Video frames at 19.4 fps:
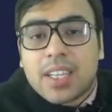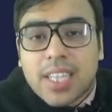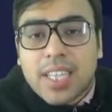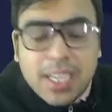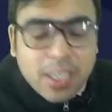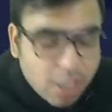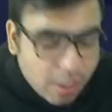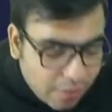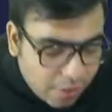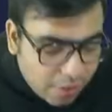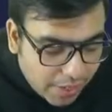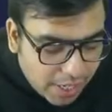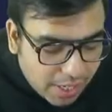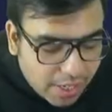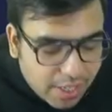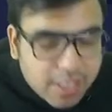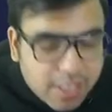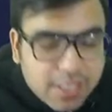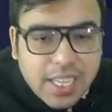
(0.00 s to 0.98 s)
Thank you everyone.
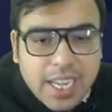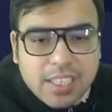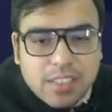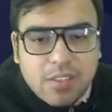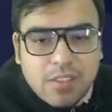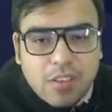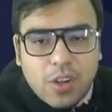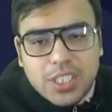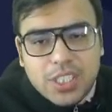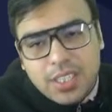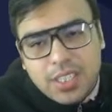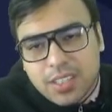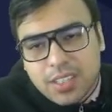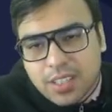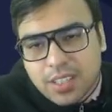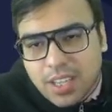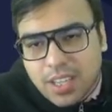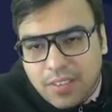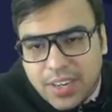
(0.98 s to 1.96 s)
Thanks for watching.
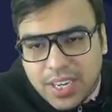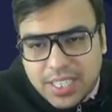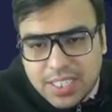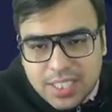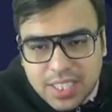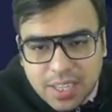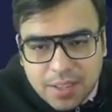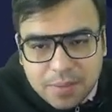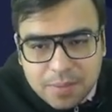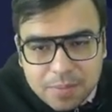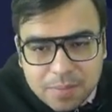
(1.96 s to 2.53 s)
Have a nice day.